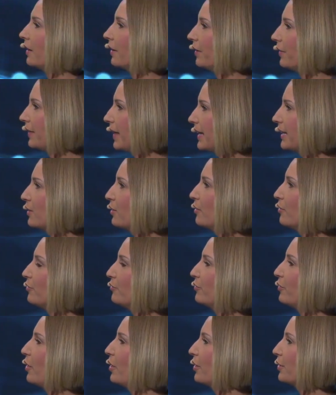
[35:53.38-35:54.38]
Thank you
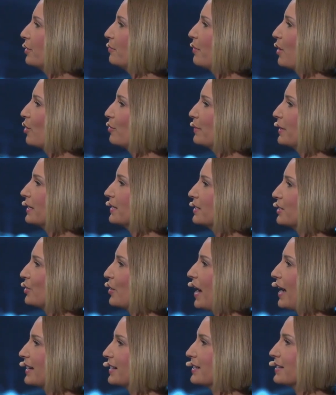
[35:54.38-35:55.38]
for the moment,
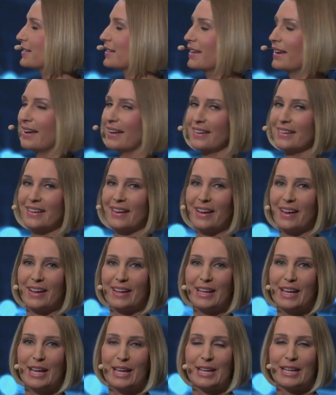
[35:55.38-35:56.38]
Johannes. And
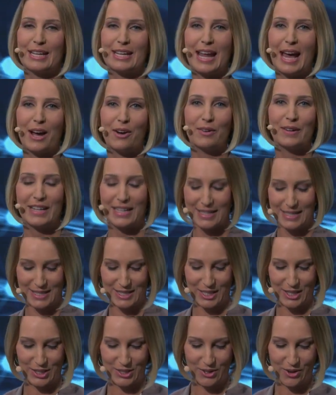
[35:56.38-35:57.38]
now
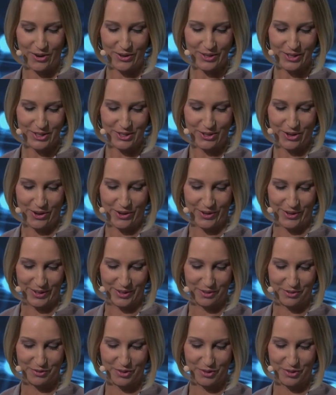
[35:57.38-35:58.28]
it's your turn.